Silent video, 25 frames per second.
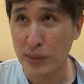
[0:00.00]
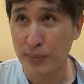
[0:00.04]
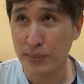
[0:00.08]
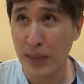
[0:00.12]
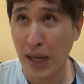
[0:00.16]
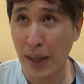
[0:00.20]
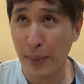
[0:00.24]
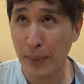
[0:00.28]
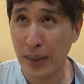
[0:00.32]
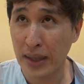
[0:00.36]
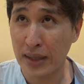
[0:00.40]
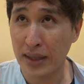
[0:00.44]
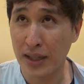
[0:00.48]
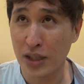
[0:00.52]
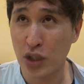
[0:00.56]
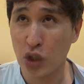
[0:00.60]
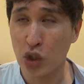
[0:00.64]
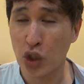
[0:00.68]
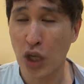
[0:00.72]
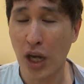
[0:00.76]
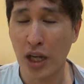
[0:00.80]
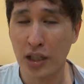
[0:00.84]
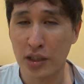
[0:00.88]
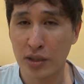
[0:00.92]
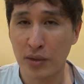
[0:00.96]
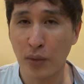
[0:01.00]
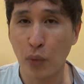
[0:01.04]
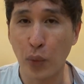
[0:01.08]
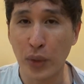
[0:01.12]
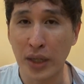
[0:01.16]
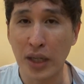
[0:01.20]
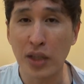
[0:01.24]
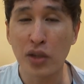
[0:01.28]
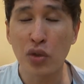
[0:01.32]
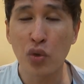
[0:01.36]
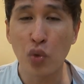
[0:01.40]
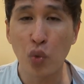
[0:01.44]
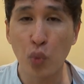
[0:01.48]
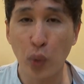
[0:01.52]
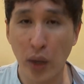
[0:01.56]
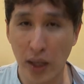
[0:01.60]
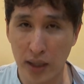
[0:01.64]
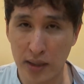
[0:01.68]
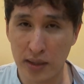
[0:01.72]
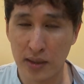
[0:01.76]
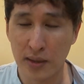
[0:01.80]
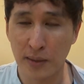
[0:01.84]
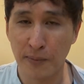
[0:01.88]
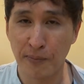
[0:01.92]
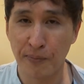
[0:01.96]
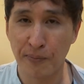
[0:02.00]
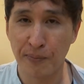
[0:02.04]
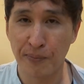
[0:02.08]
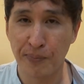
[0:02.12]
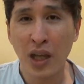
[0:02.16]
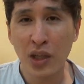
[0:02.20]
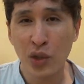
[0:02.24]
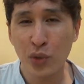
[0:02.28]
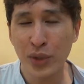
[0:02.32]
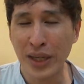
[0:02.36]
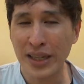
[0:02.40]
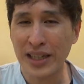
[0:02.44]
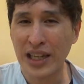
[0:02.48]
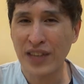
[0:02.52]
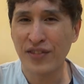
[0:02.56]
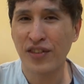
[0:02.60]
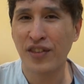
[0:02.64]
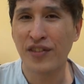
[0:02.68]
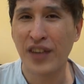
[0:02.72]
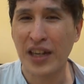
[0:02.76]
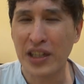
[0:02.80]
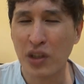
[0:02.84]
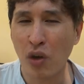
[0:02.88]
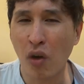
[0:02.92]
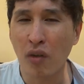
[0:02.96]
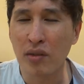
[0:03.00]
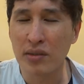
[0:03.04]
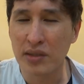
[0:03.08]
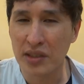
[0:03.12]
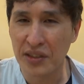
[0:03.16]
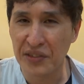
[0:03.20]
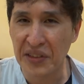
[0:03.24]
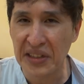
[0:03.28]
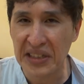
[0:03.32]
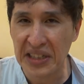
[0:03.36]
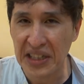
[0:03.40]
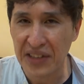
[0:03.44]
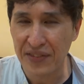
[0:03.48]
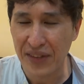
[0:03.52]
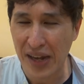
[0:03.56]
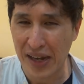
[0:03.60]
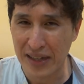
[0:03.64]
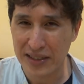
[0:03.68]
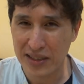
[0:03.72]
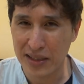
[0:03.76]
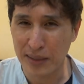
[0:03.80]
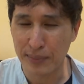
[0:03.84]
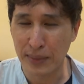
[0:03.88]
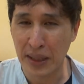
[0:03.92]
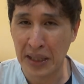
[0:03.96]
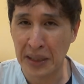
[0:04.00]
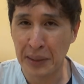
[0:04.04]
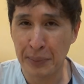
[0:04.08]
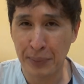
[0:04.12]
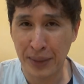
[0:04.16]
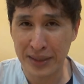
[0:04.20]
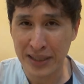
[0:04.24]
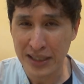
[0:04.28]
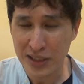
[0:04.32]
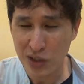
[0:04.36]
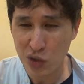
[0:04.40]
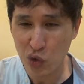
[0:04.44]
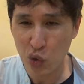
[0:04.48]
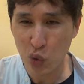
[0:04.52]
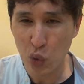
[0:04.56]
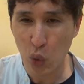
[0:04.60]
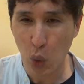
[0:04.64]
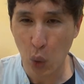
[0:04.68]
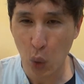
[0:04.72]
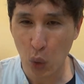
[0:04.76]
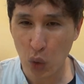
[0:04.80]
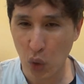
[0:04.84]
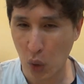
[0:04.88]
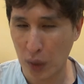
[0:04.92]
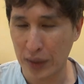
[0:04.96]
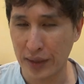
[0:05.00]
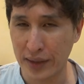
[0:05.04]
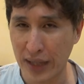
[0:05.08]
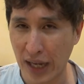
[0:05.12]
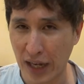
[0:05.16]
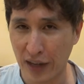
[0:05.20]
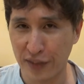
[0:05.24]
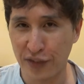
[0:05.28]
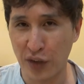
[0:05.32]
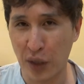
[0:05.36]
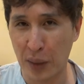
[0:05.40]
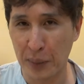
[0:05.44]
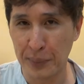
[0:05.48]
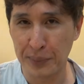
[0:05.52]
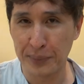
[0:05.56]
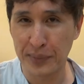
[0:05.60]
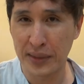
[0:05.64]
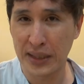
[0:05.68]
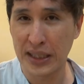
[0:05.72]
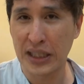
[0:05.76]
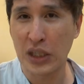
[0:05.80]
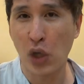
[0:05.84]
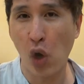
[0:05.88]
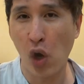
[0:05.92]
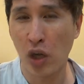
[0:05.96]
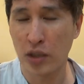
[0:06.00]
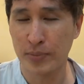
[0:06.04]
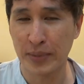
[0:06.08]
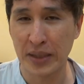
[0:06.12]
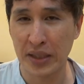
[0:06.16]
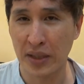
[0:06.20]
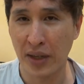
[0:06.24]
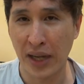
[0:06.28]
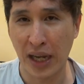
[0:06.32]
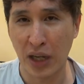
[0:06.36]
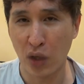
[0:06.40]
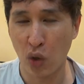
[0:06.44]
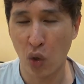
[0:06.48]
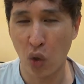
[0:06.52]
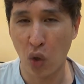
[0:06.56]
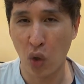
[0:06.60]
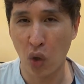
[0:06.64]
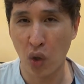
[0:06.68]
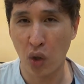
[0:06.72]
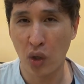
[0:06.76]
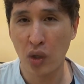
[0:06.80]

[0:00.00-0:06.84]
might be discharged within two weeks. You can give a very conservative estimate, but there's no contact from the hospital at all.